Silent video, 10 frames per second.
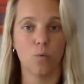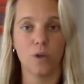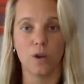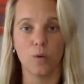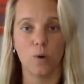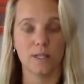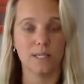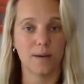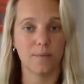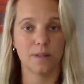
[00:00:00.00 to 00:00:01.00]
what
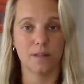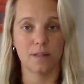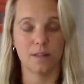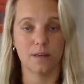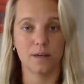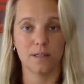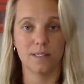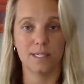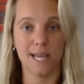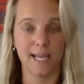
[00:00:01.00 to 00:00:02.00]
time of the
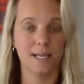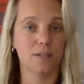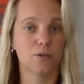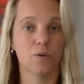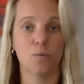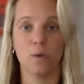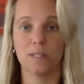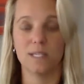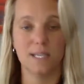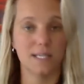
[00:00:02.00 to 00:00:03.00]
day it is, or what
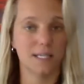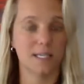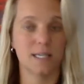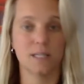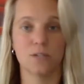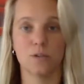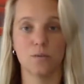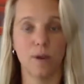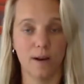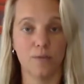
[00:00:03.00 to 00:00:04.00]
season it is, or
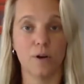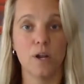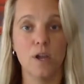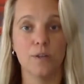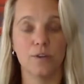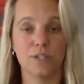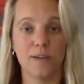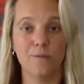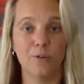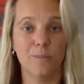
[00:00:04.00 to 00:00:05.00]
whatever. There's
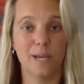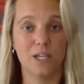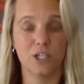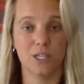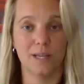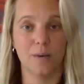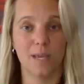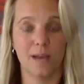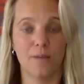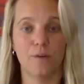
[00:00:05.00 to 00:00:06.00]
information that we
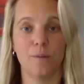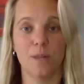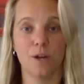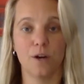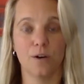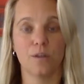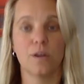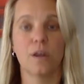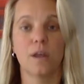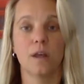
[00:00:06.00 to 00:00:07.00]
get from the
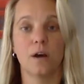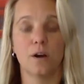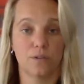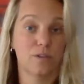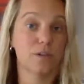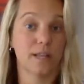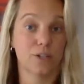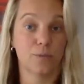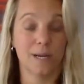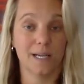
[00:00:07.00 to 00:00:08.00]
Earth's
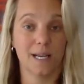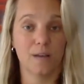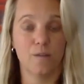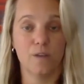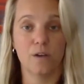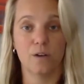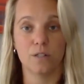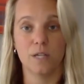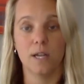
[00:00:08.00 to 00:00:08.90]
electromagnetic field,